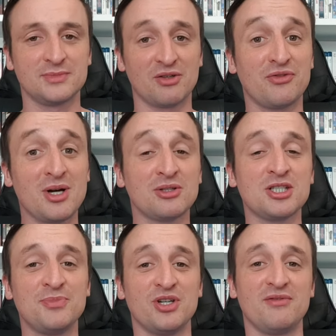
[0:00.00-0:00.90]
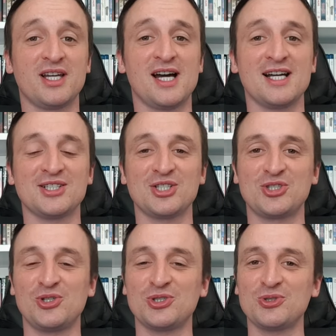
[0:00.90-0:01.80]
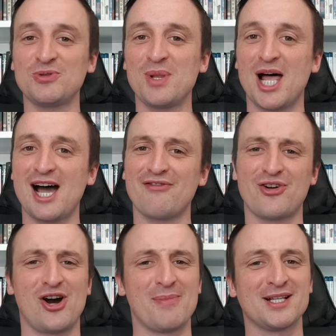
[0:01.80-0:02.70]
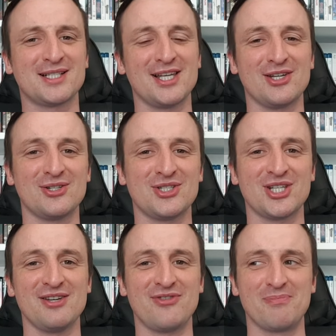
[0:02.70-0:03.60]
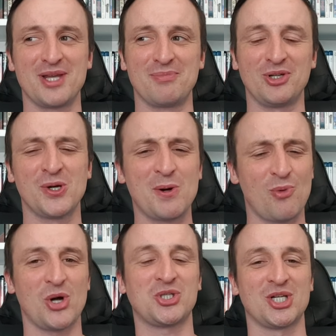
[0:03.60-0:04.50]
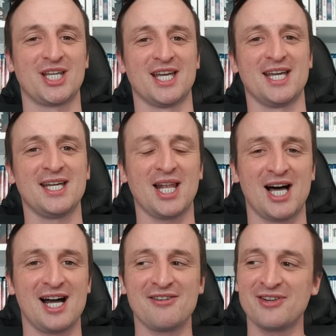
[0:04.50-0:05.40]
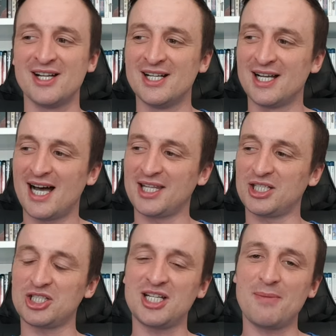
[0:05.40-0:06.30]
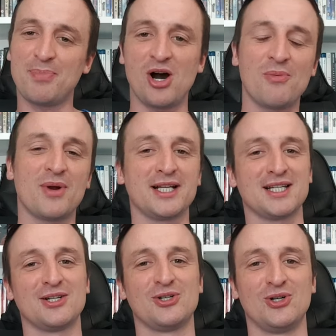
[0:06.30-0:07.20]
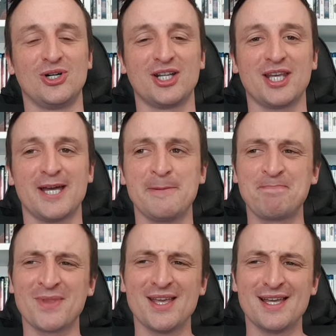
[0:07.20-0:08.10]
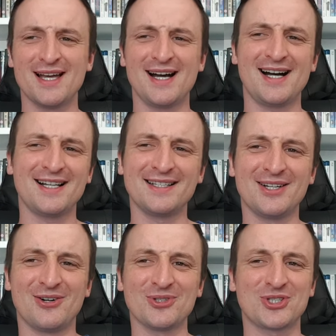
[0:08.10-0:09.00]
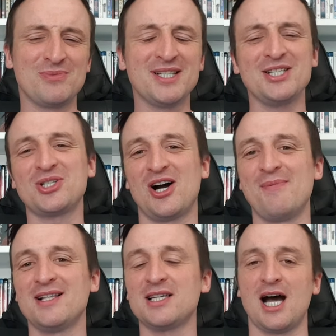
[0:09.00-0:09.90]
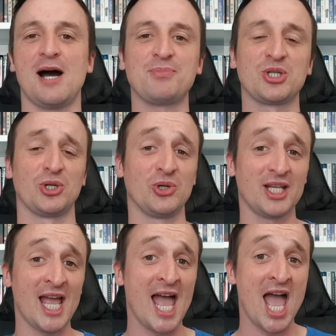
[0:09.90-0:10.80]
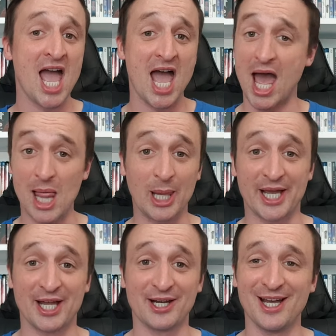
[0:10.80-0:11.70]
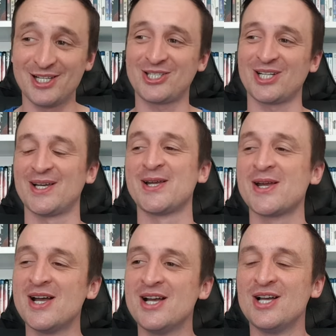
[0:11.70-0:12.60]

Now, throughout this movie, guys, there's also some live comments that you can see from people who are watching Kurt live. And they're just in the bottom right-hand corner there. And, you know, some of these comments are absolutely hilarious. Like,